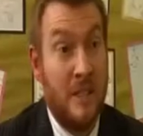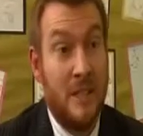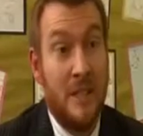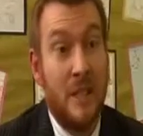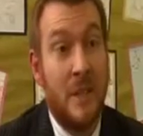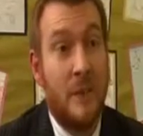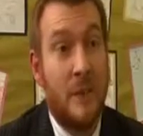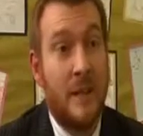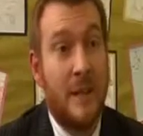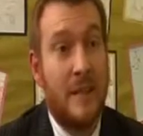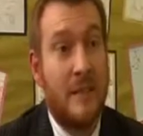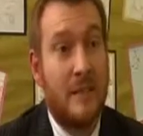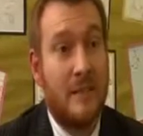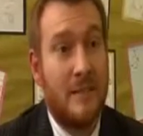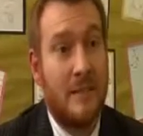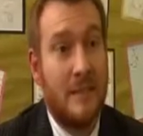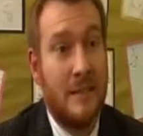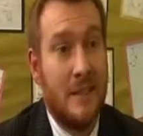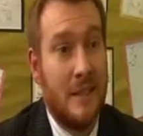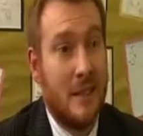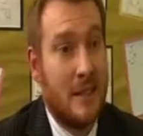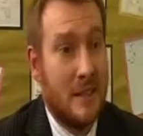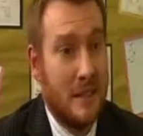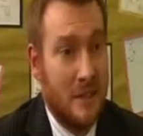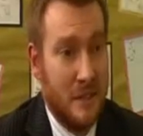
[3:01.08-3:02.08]
be doing,
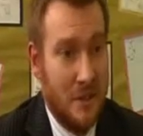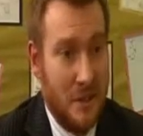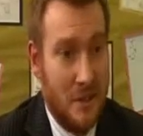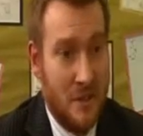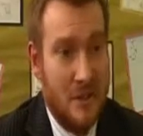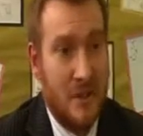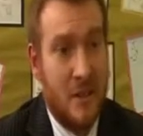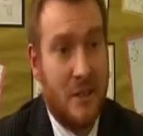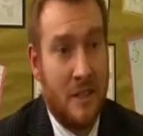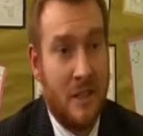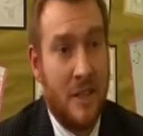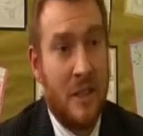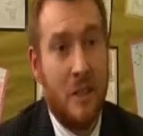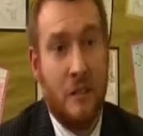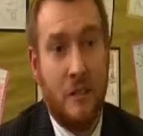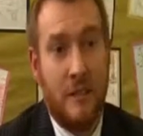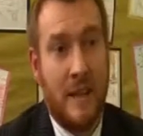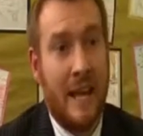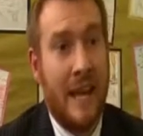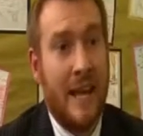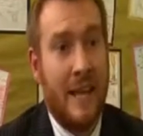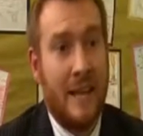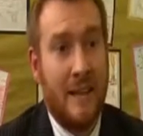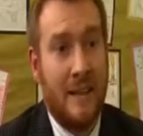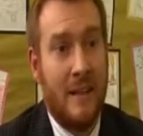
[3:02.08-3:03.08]
you suddenly
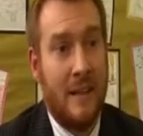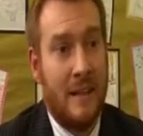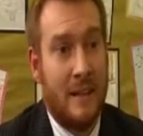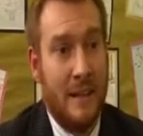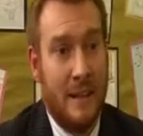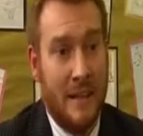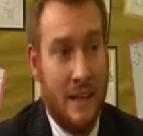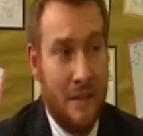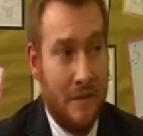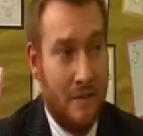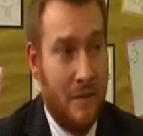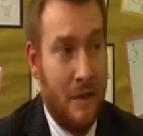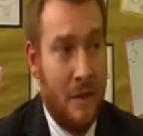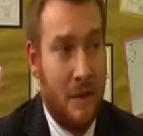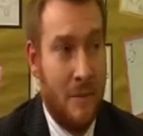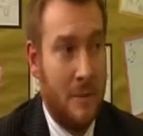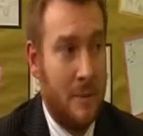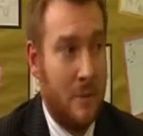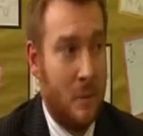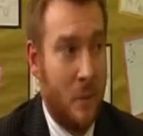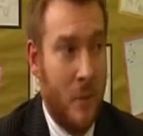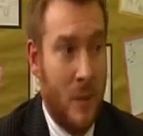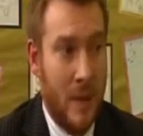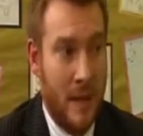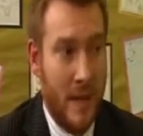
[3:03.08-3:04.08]
create a, an
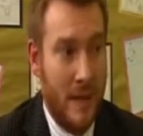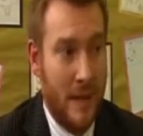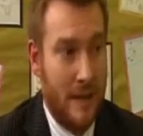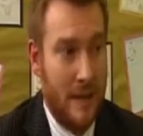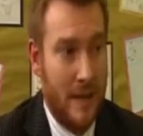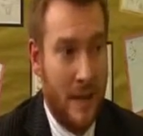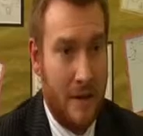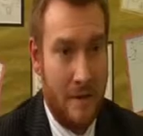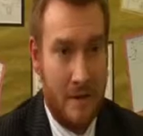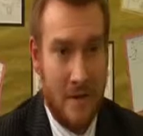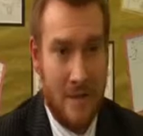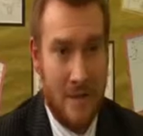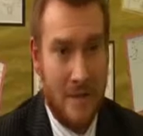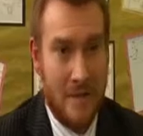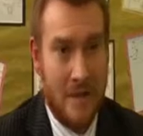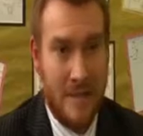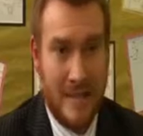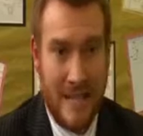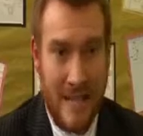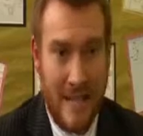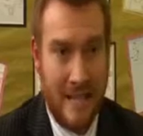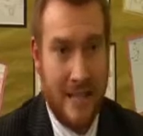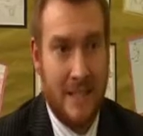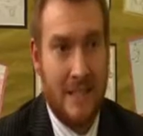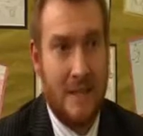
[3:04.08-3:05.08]
environment where there isn't a
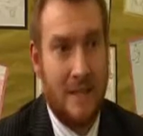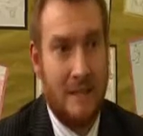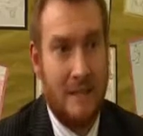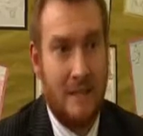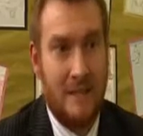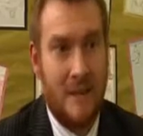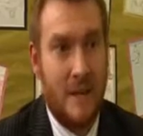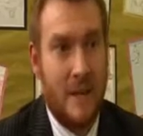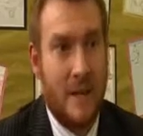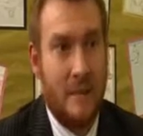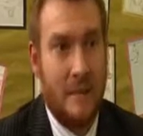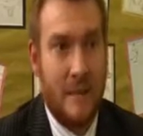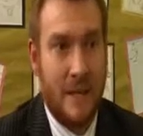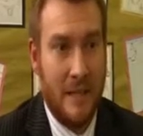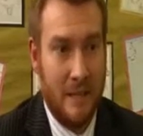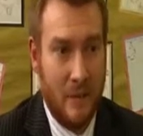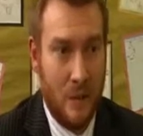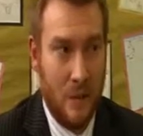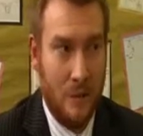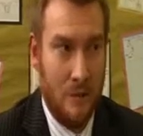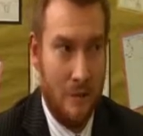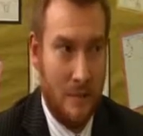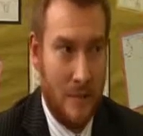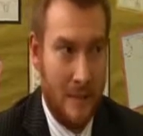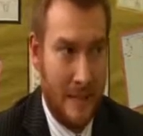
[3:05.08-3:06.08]
negative vibe. They're
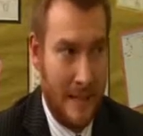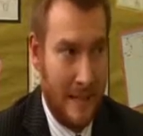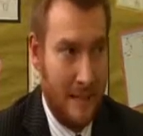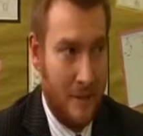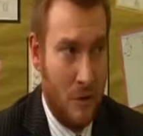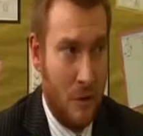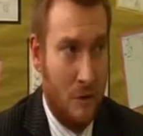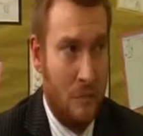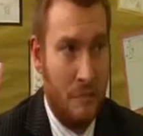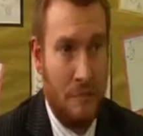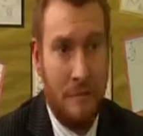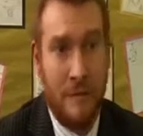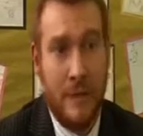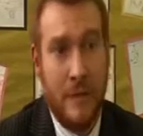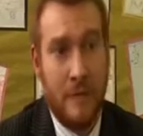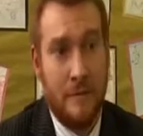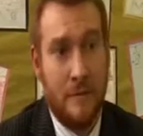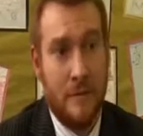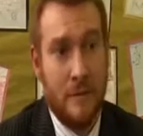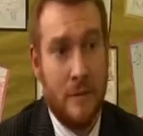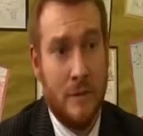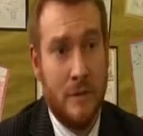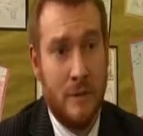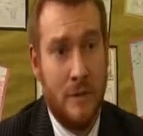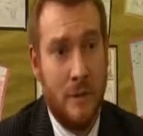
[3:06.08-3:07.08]
not they're not
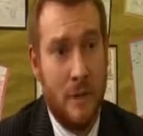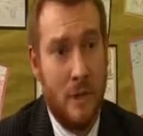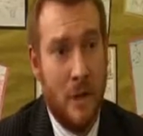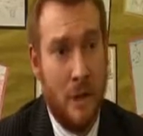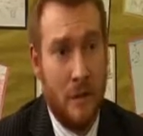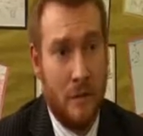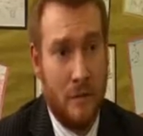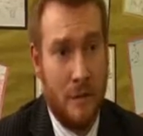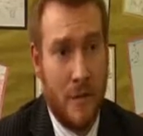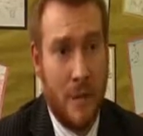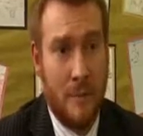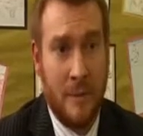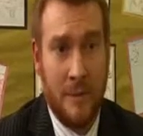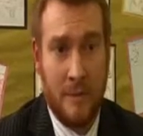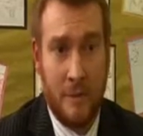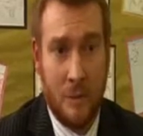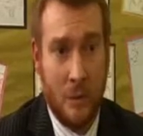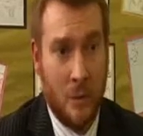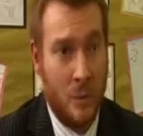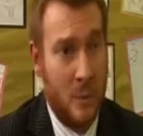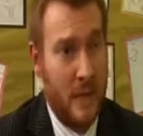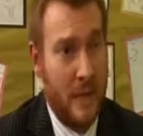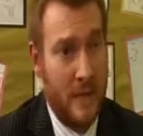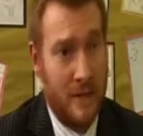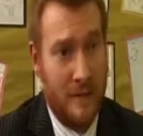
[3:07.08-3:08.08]
fearful of coming
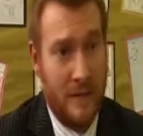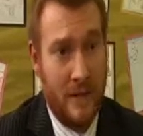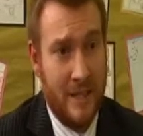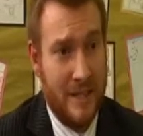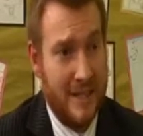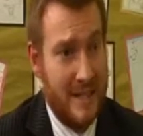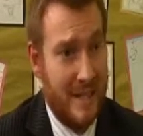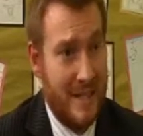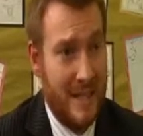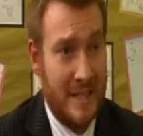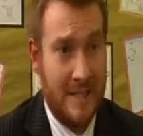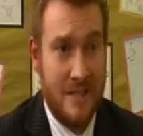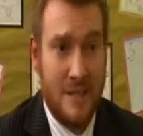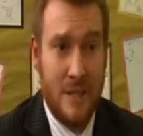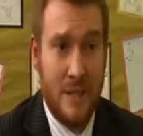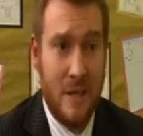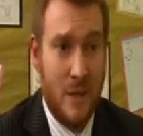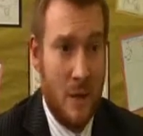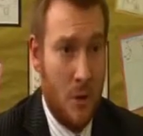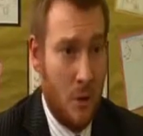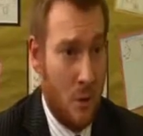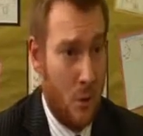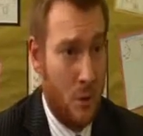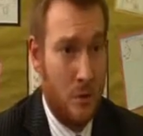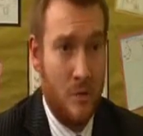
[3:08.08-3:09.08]
forward with their ideas
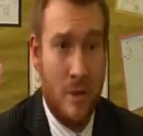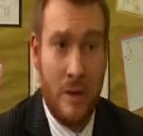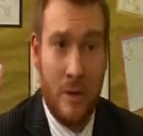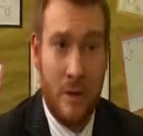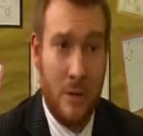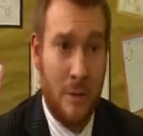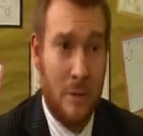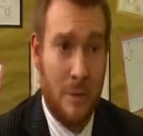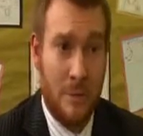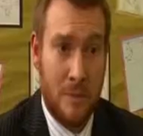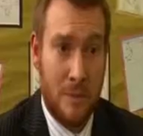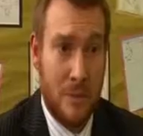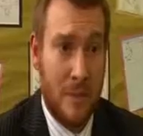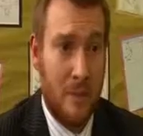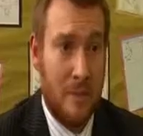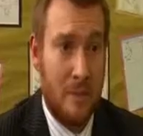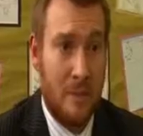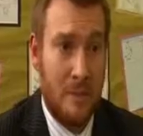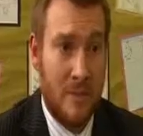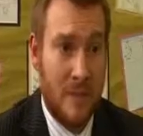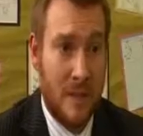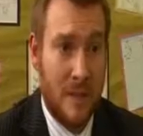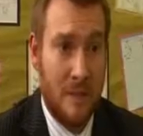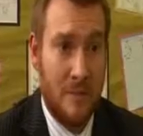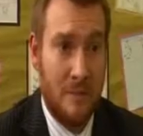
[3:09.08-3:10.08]
or trying to improve
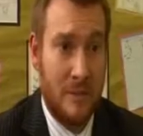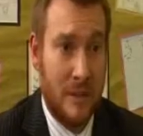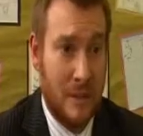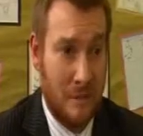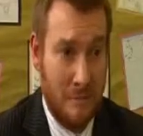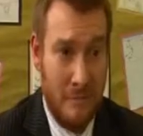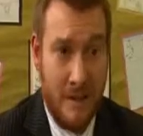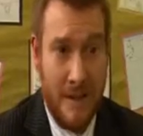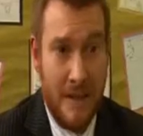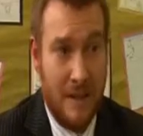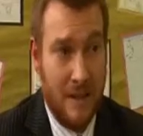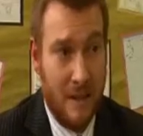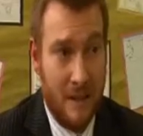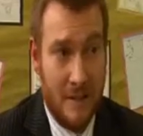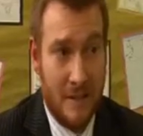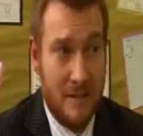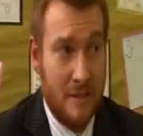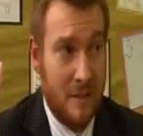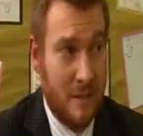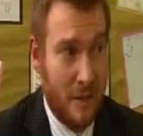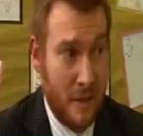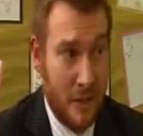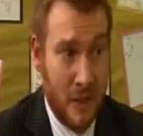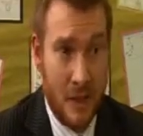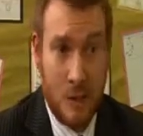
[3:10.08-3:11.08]
themselves. They realise that you